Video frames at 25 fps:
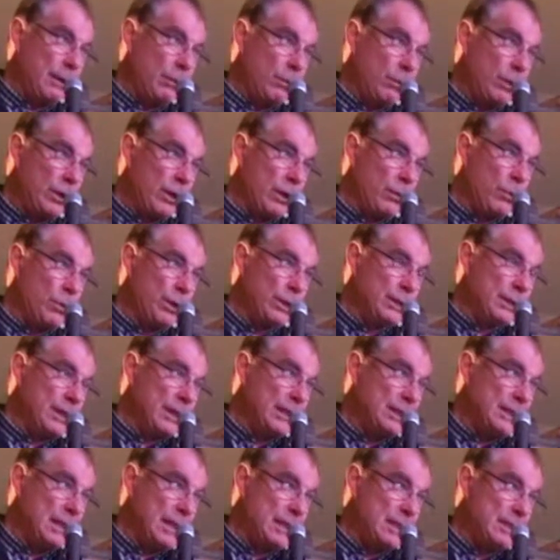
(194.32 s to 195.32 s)
When I worked in
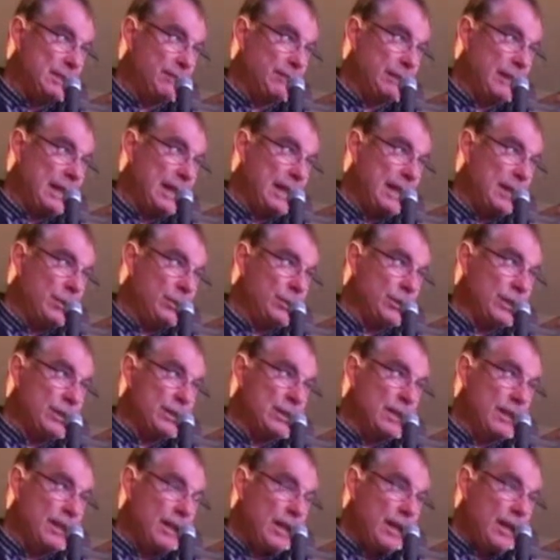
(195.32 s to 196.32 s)
intensive care
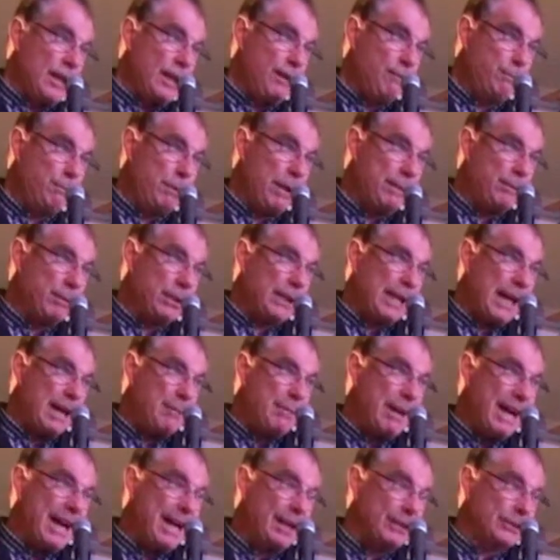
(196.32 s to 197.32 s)
units, if people
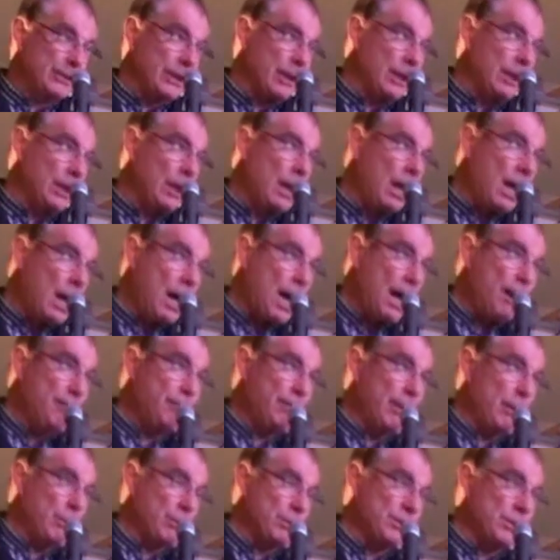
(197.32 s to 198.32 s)
came out
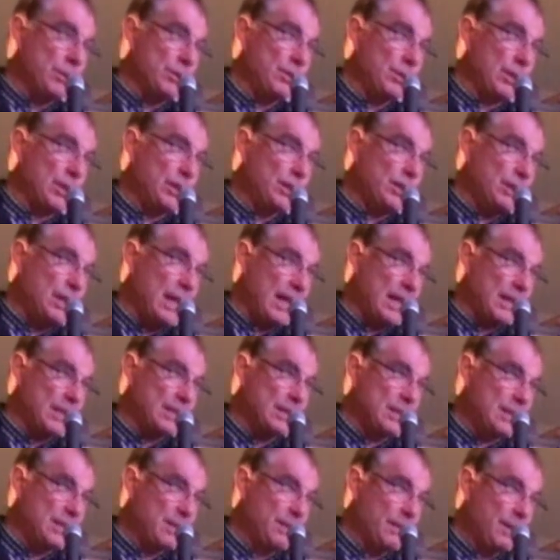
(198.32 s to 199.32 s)
alive, that was a
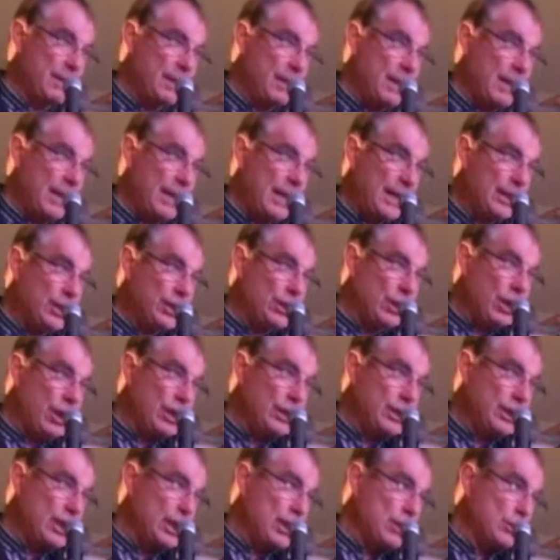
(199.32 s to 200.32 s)
success at
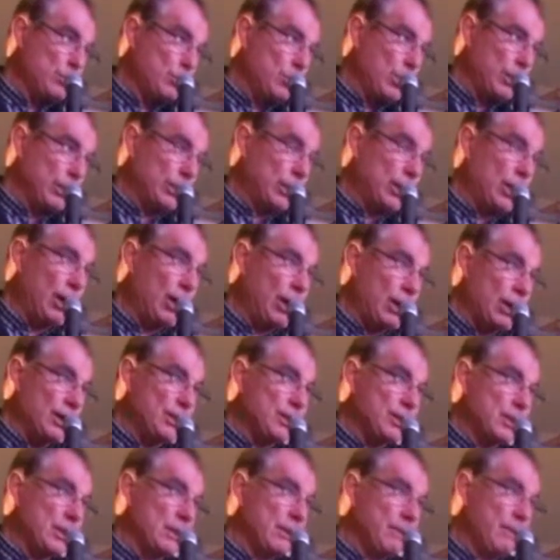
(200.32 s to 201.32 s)
God knows what
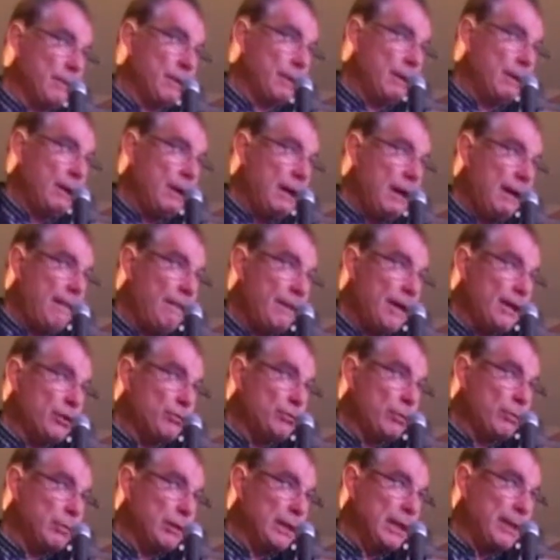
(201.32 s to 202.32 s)
cost. And
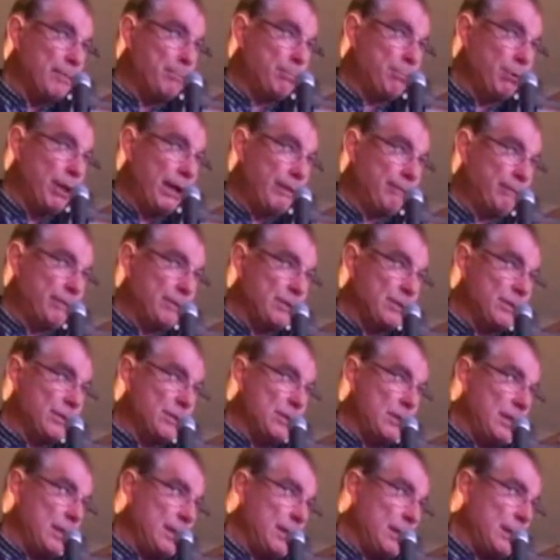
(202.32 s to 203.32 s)
they'd dribble their
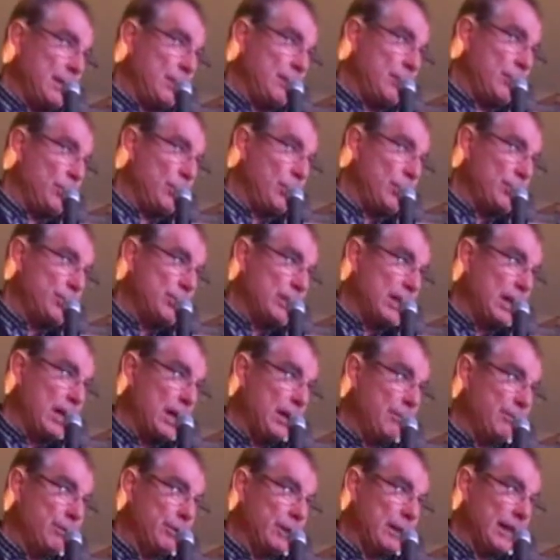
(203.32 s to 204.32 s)
breakfasts in the nursing
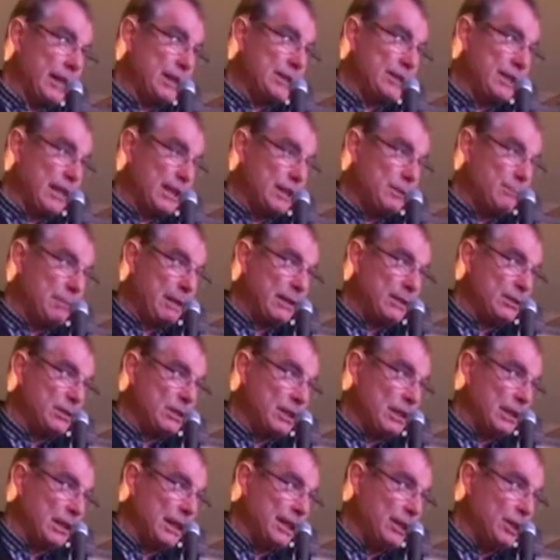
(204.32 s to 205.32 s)
home for the next 6 months
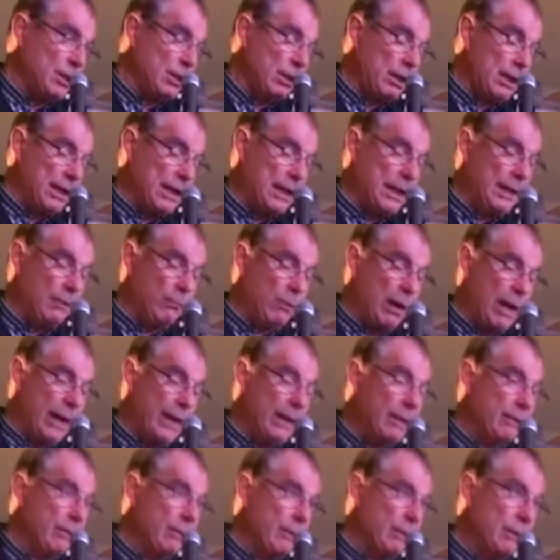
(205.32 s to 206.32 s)
till they died
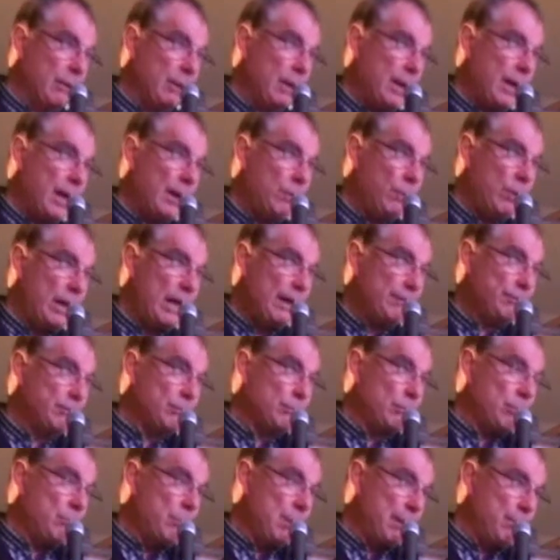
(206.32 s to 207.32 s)
anyway. And we have
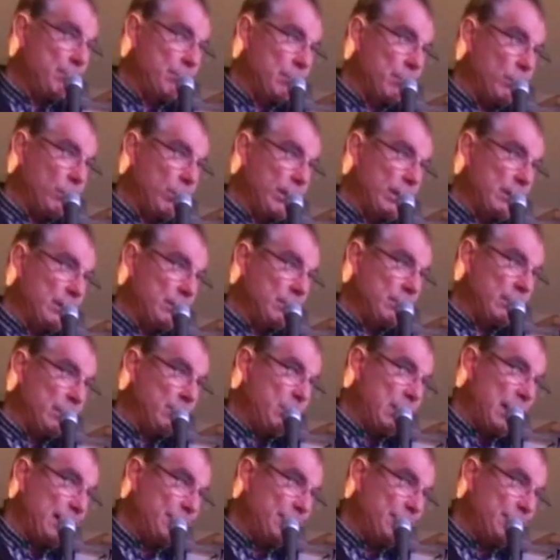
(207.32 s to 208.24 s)
to remember, we